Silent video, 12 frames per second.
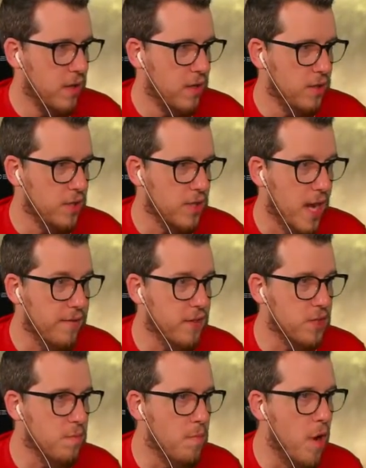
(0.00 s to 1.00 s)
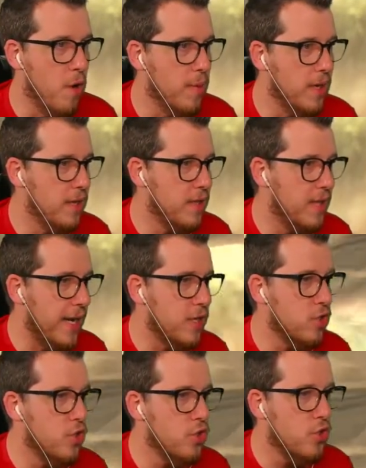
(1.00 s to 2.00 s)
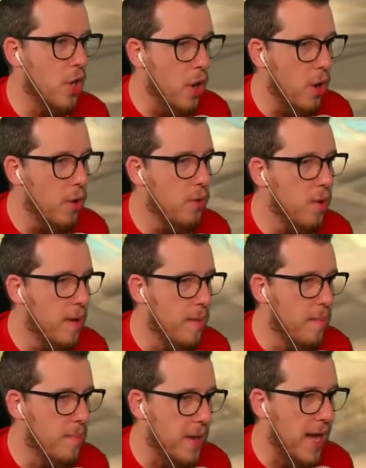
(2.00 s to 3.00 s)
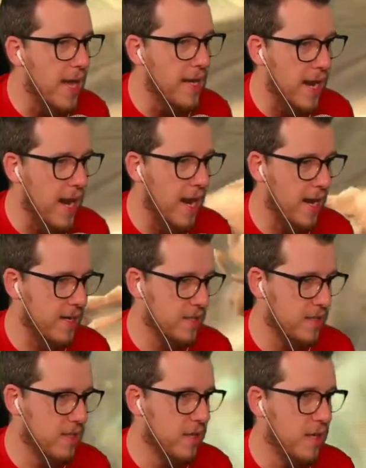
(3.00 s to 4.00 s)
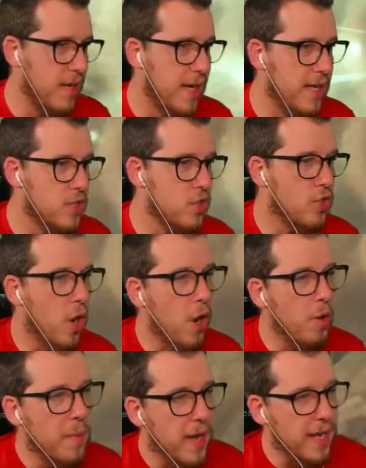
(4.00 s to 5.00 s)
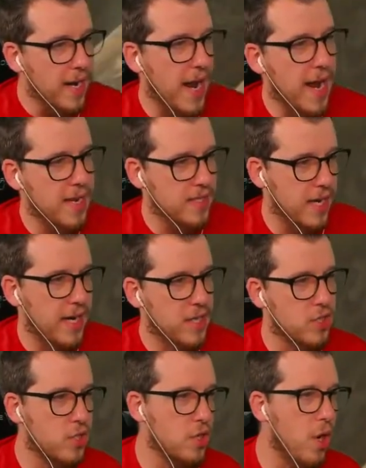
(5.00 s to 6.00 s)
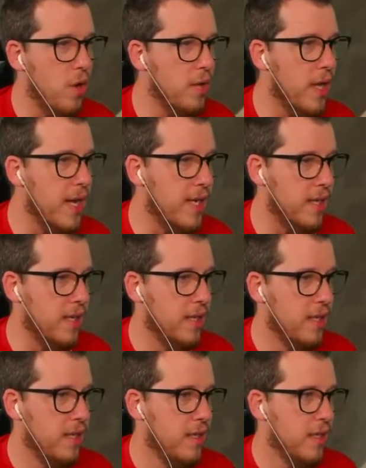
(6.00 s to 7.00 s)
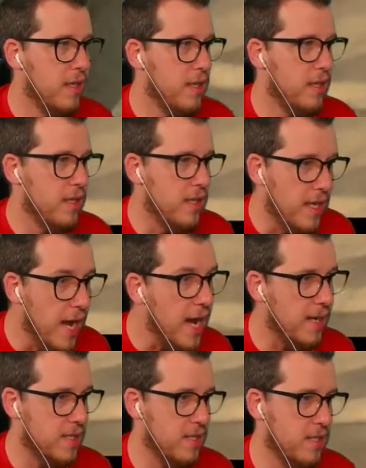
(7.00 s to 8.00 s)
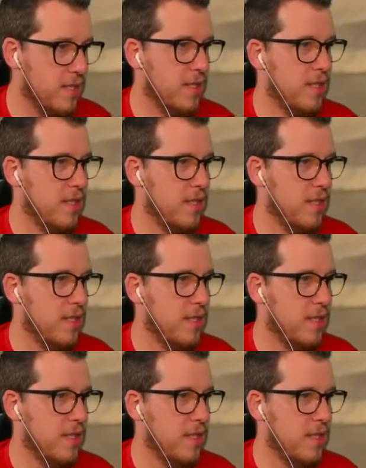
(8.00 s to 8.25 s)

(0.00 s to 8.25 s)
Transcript: just have this moment that is so badass. It's so badass, and it's so like, yes,